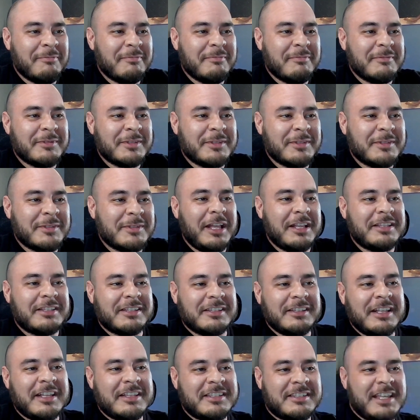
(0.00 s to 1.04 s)
So
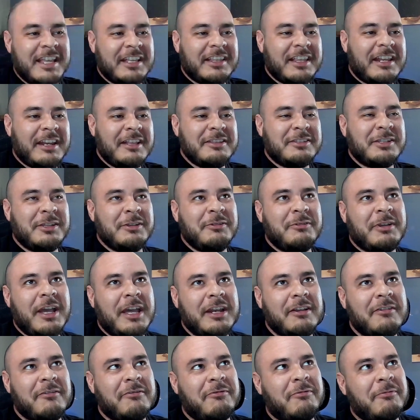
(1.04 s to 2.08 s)
let's take that into kind
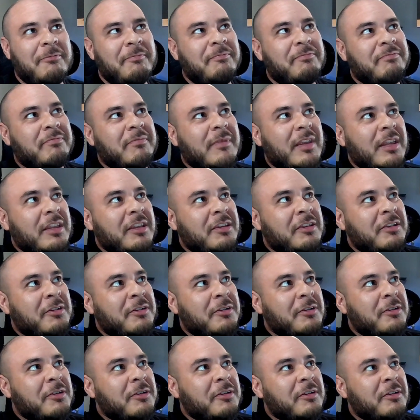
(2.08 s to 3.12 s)
of
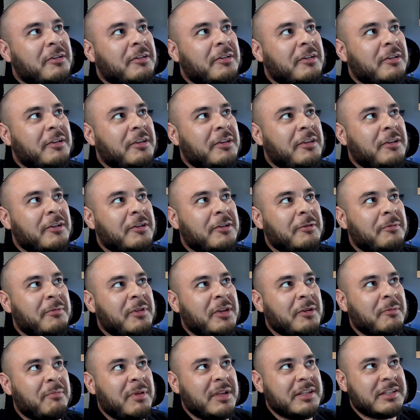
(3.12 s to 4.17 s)
your
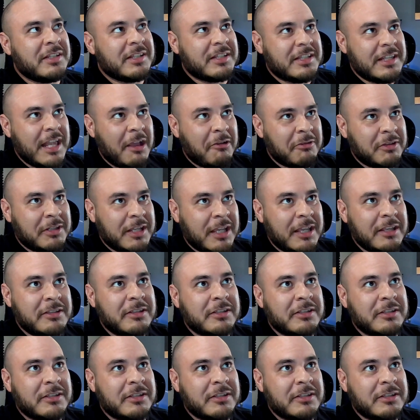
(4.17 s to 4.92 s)
business nowadays.